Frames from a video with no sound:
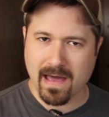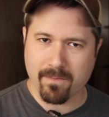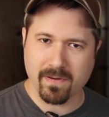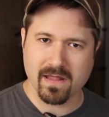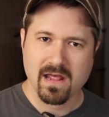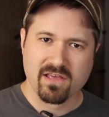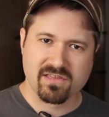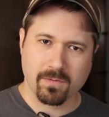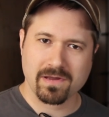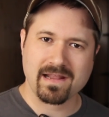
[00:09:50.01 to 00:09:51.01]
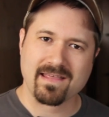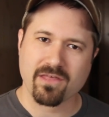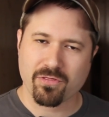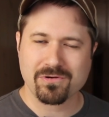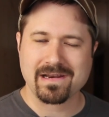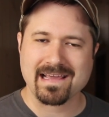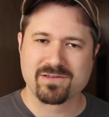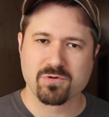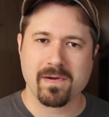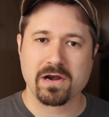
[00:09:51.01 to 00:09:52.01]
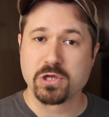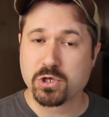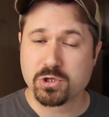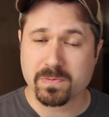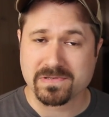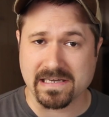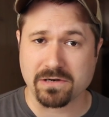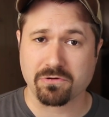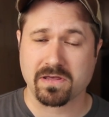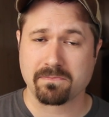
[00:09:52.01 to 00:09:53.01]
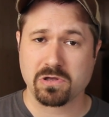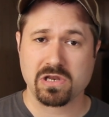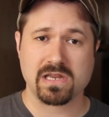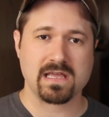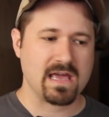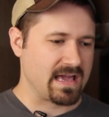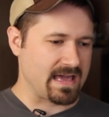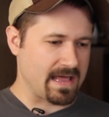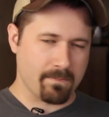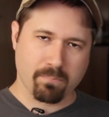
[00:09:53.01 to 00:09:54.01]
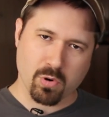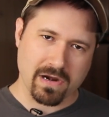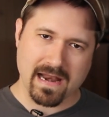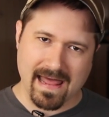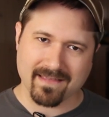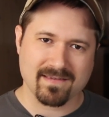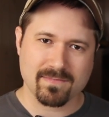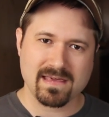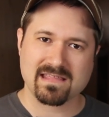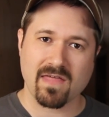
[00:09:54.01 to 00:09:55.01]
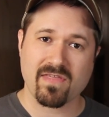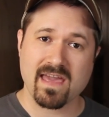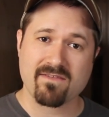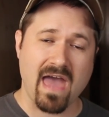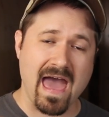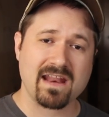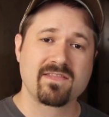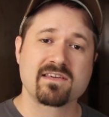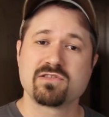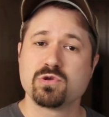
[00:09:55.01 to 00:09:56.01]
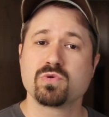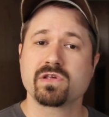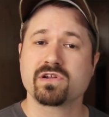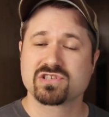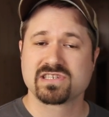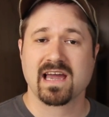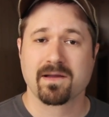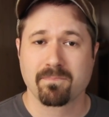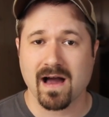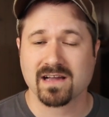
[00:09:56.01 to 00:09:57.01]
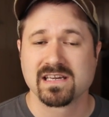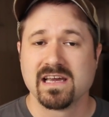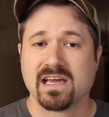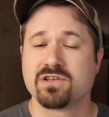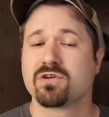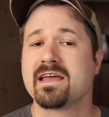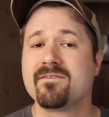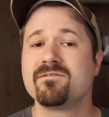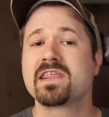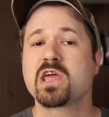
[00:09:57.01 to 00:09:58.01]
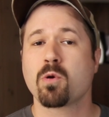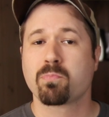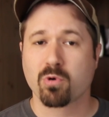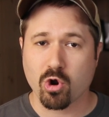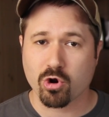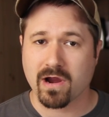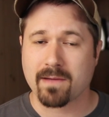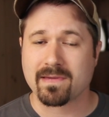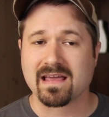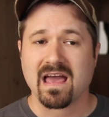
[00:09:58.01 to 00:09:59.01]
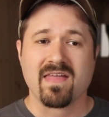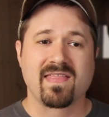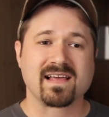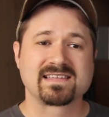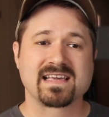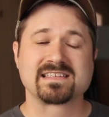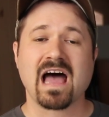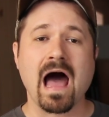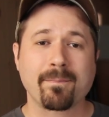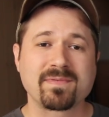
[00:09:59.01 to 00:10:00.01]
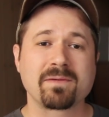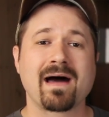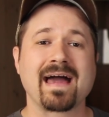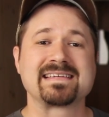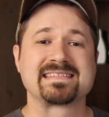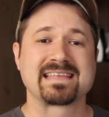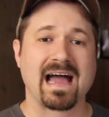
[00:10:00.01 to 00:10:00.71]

about, but someone in the 30 Days to a Better YouTube channel community kind of pointed out to me is that they've added this new little checkbox in your in-video programming that says optimize